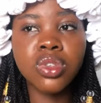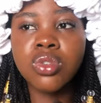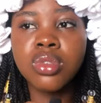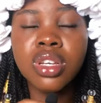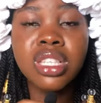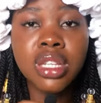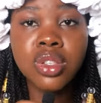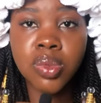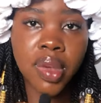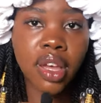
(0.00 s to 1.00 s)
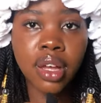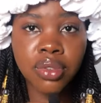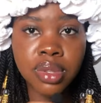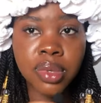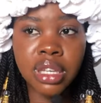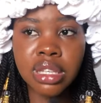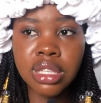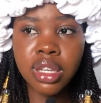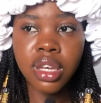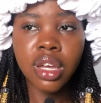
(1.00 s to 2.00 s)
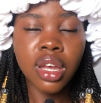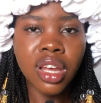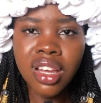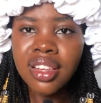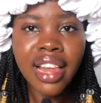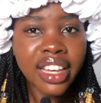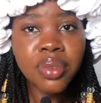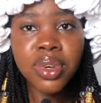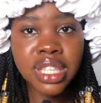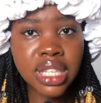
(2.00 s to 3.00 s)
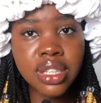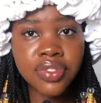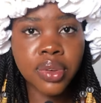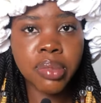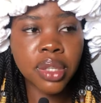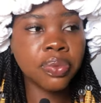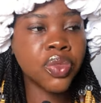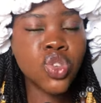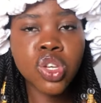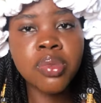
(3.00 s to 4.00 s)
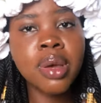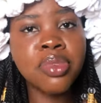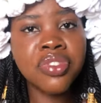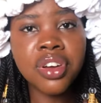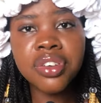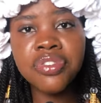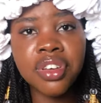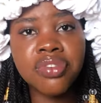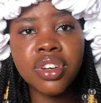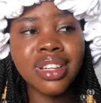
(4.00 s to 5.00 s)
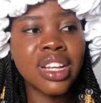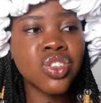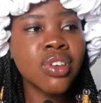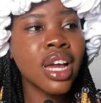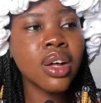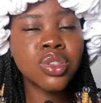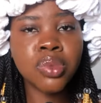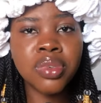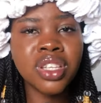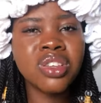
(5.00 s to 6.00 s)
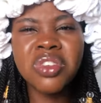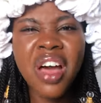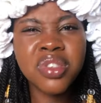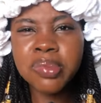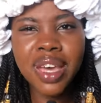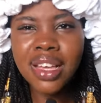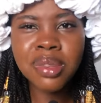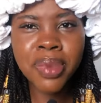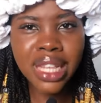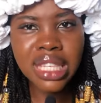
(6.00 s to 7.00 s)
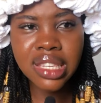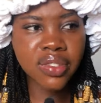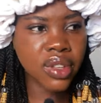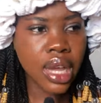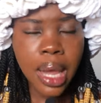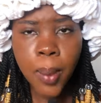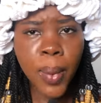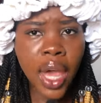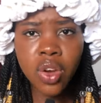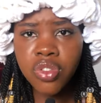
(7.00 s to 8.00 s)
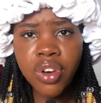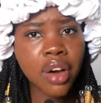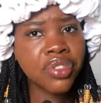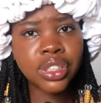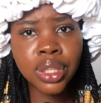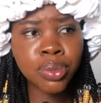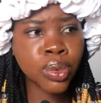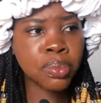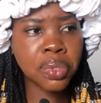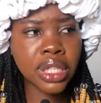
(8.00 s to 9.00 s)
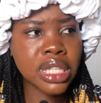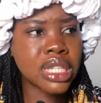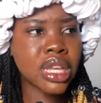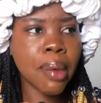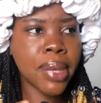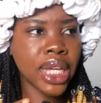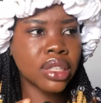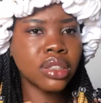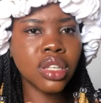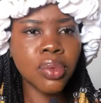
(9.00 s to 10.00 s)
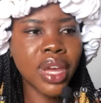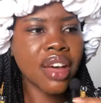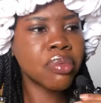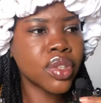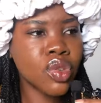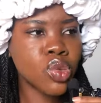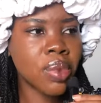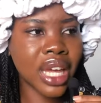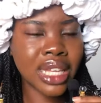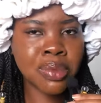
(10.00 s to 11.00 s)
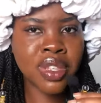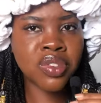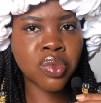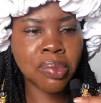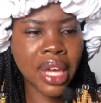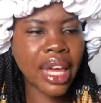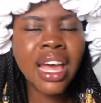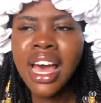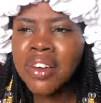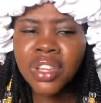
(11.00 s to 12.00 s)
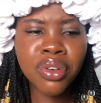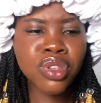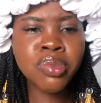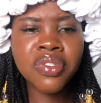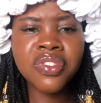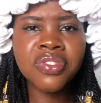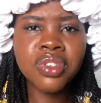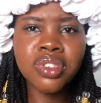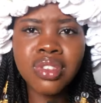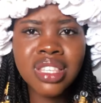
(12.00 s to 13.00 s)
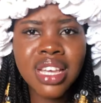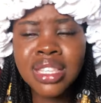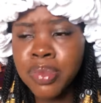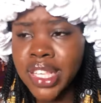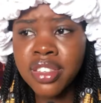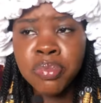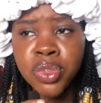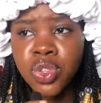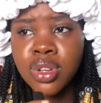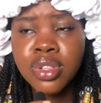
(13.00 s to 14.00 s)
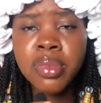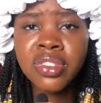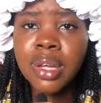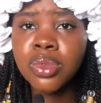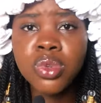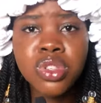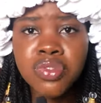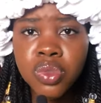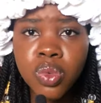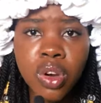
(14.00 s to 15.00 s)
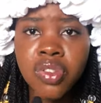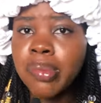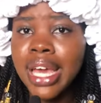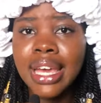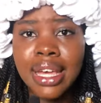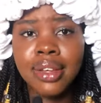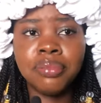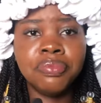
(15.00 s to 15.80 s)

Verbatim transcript: to just stick to Mega Growth because like it was easy for me. So you might be very favored and try out some. It does not have to be expensive. Man, go for affordable, please. I beg. The day we have money to buy expensive, we buy. After all, some of even these expensive products, some of them don't even work for my hair.